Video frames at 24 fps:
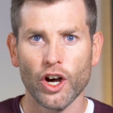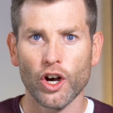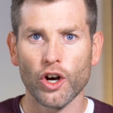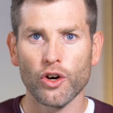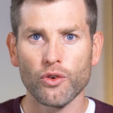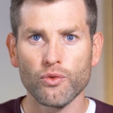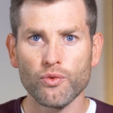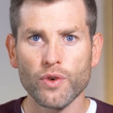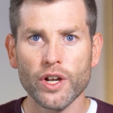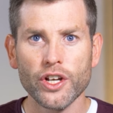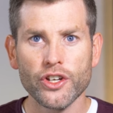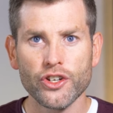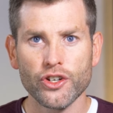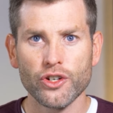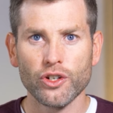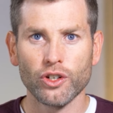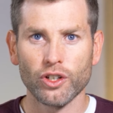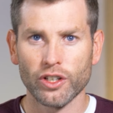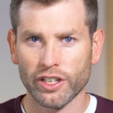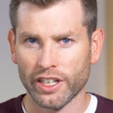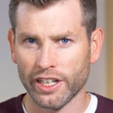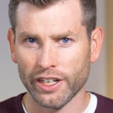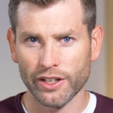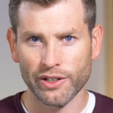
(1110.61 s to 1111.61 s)

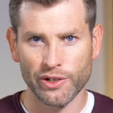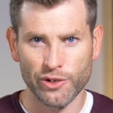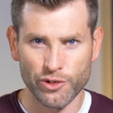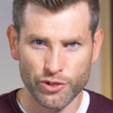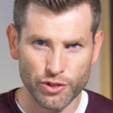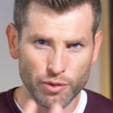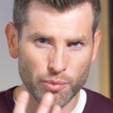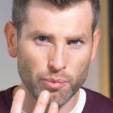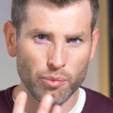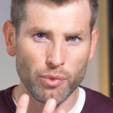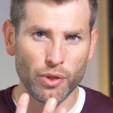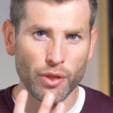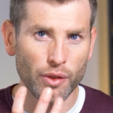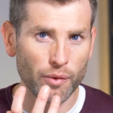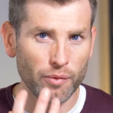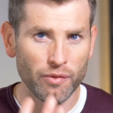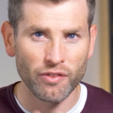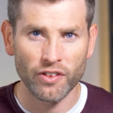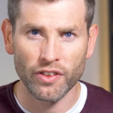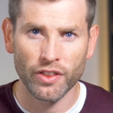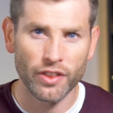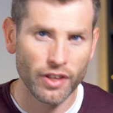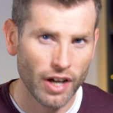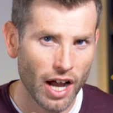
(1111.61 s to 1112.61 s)
original hearers,
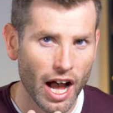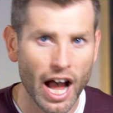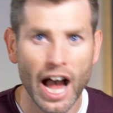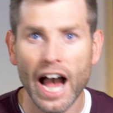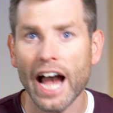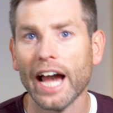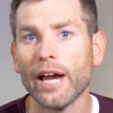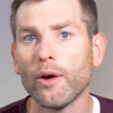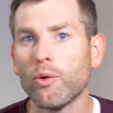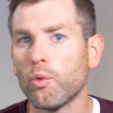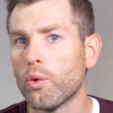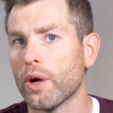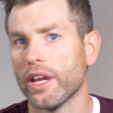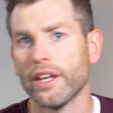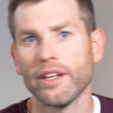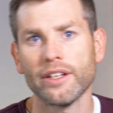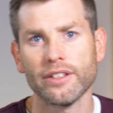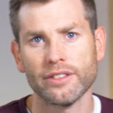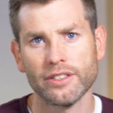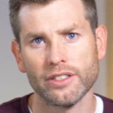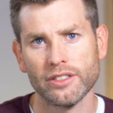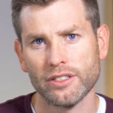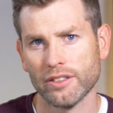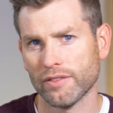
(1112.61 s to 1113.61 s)
the
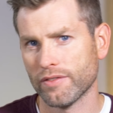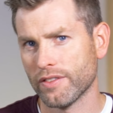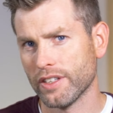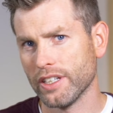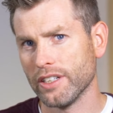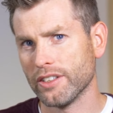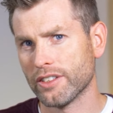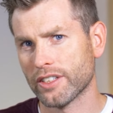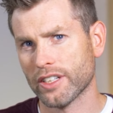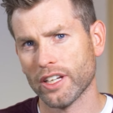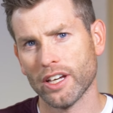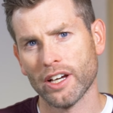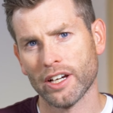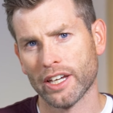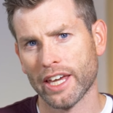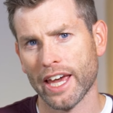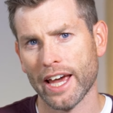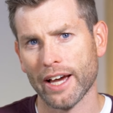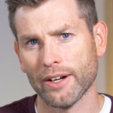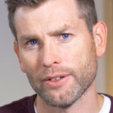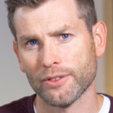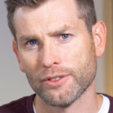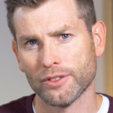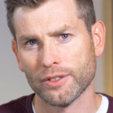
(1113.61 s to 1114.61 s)
eyewitnesses of these
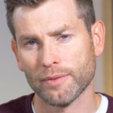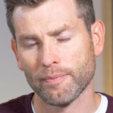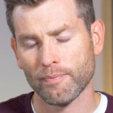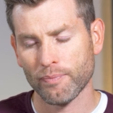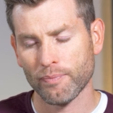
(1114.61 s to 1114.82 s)
accounts.